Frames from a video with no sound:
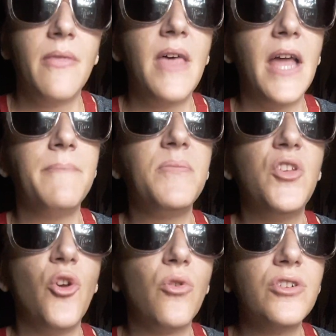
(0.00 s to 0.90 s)
then
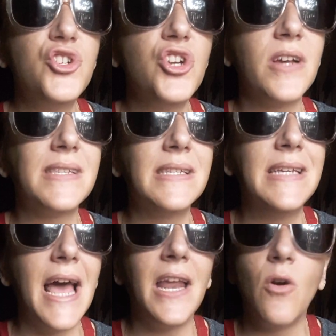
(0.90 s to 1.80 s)
you're just
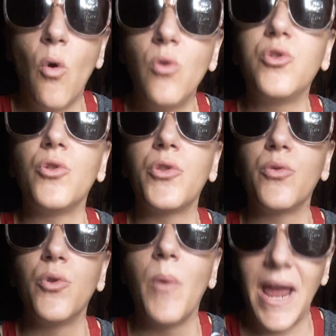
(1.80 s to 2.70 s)
getting older
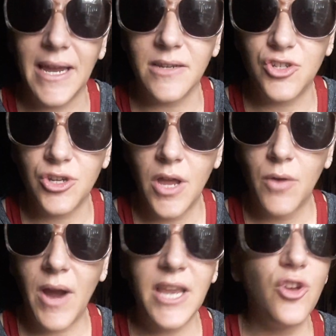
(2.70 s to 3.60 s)
through age,
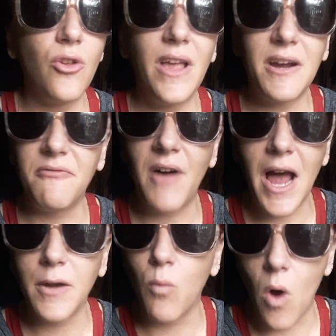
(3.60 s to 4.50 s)
right? You're like a
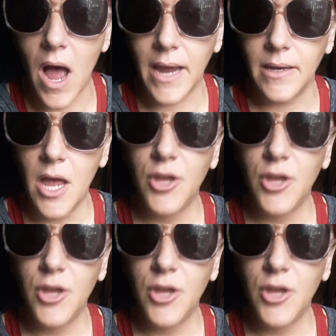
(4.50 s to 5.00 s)
fine wine.